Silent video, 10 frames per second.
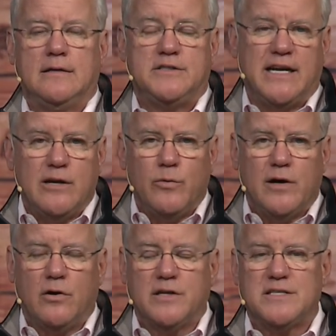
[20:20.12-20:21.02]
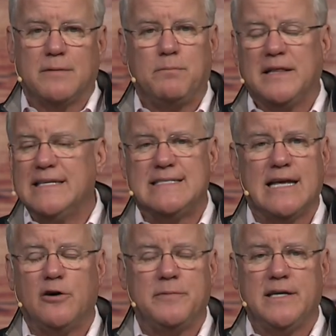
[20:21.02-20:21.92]
Janie went on to say, Please
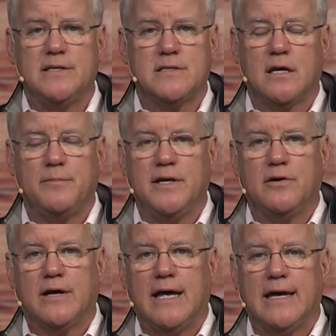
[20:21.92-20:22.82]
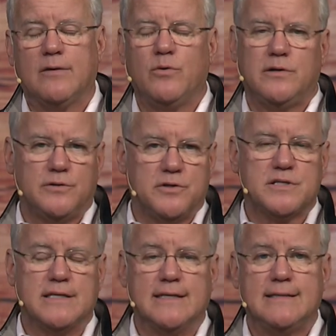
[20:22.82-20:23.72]
tell me he's going to be okay. Well, Nurse
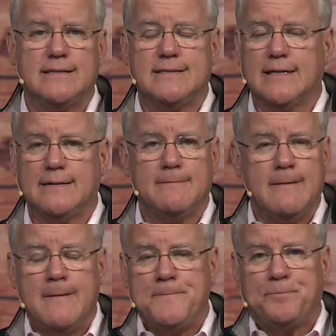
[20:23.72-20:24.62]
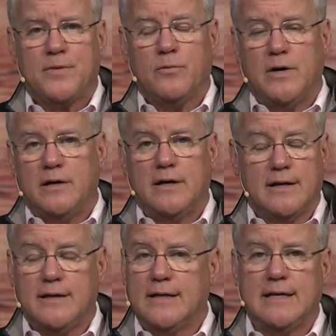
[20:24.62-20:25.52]
Kidd said, Well,
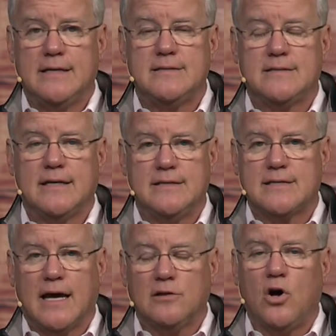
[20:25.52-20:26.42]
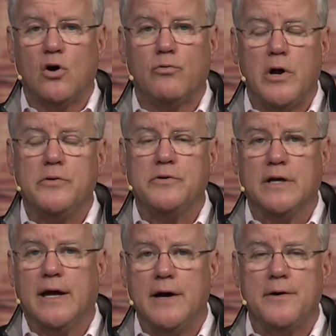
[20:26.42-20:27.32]
he's, he's got a long road to
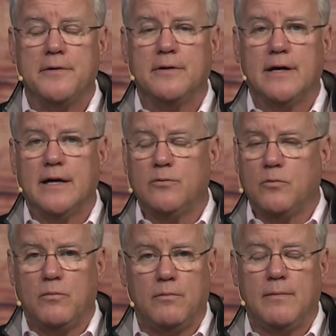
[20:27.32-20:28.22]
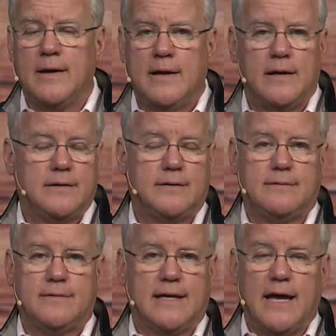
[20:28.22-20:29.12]
go, and
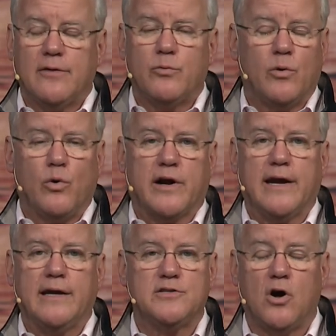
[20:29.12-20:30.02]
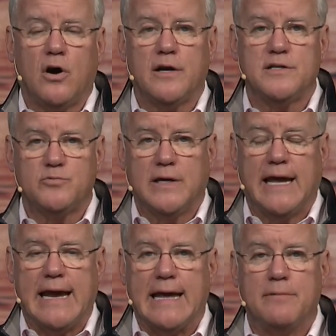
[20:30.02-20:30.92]
together we're working as hard as we
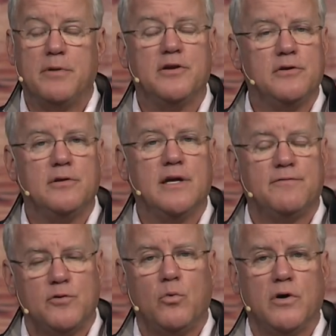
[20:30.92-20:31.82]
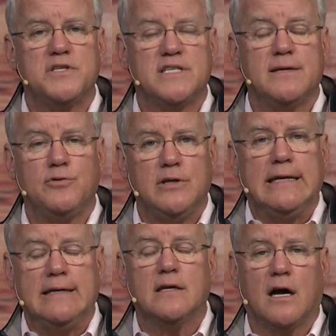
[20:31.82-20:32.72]
can, but if you want to see him, you
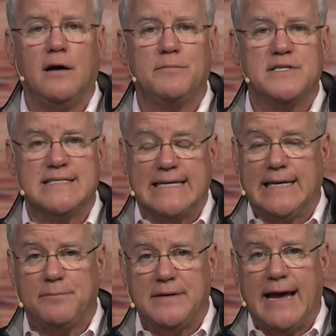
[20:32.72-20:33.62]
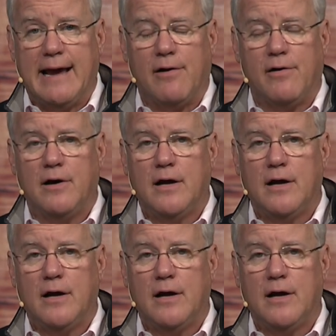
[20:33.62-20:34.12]
need to come to see him now.